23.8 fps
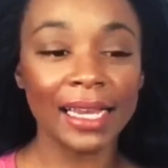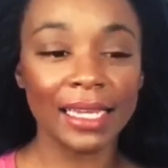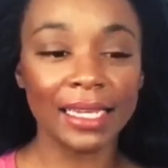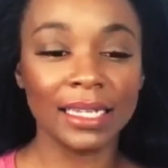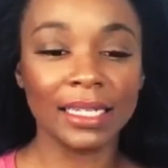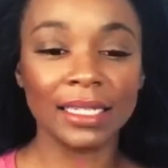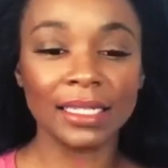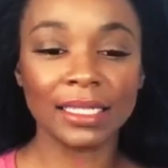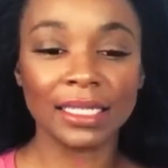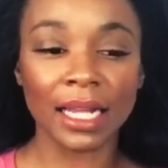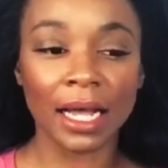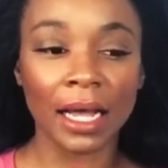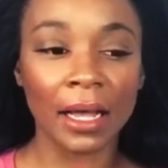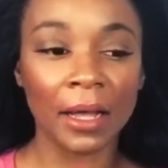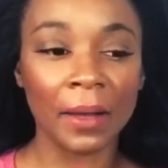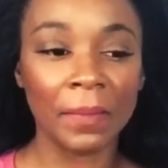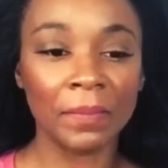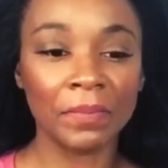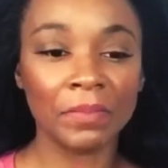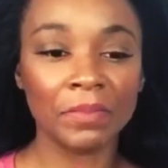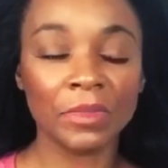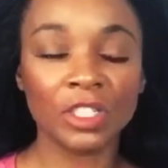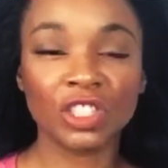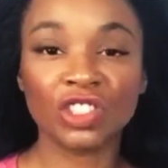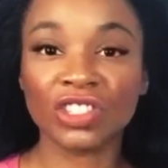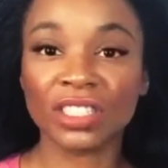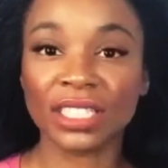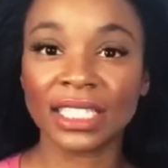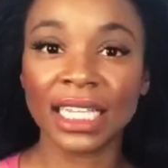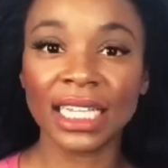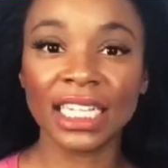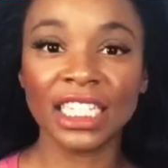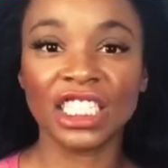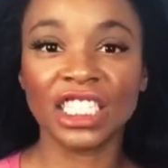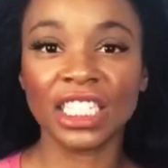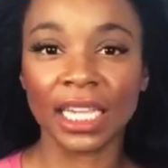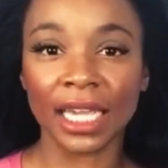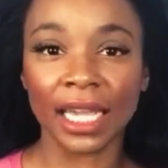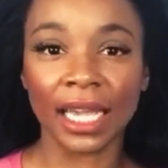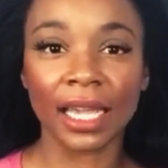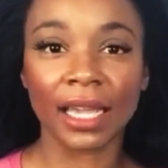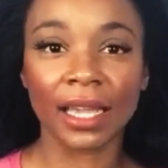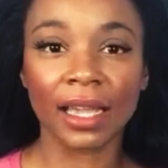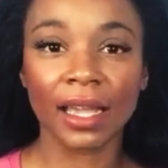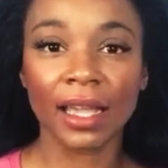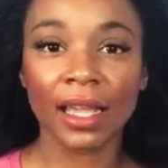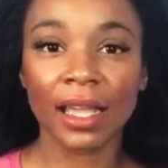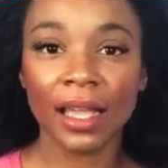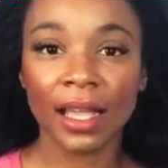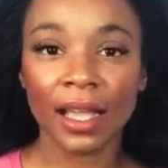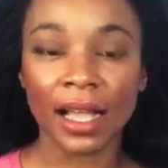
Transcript: is strategic.